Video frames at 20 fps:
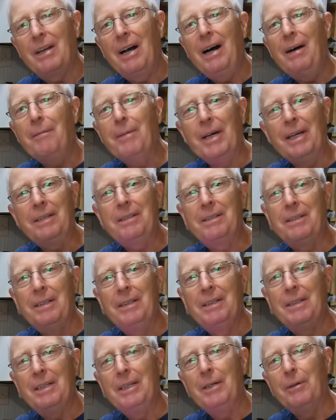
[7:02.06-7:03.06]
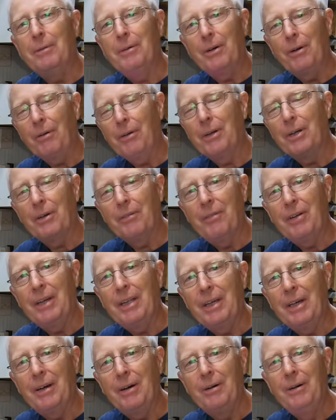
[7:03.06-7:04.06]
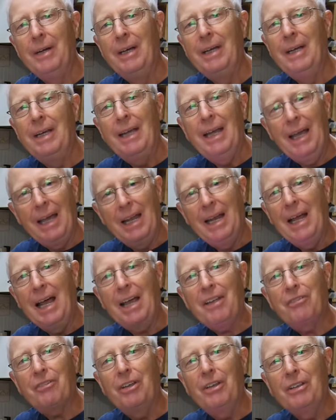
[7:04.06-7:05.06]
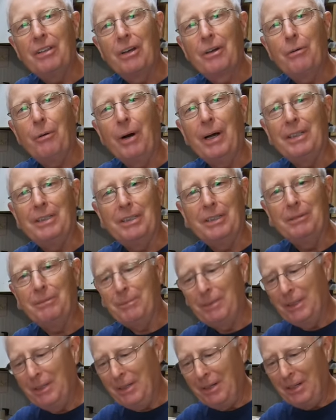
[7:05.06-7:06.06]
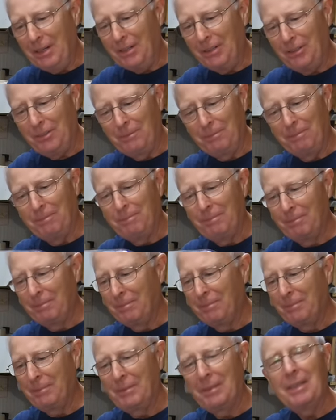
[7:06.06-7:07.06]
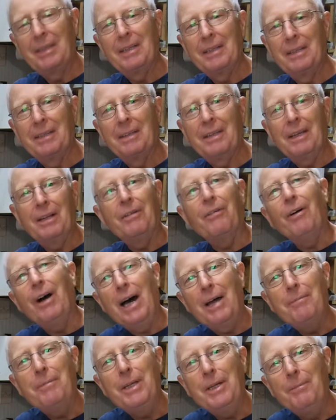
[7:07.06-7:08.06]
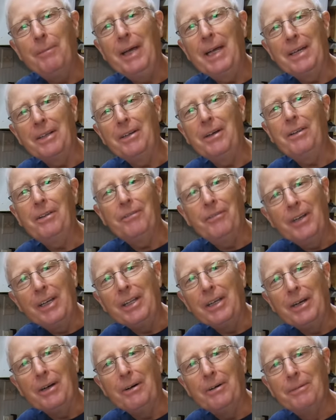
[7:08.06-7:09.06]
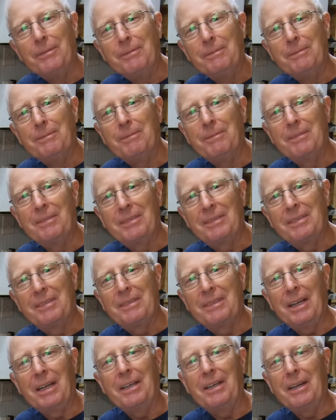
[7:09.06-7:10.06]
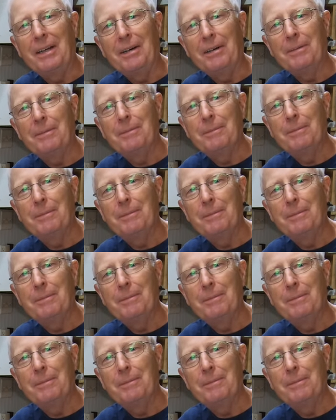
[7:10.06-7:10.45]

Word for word: comment in an earlier video and asking the question because it allowed me to make another video. Take care.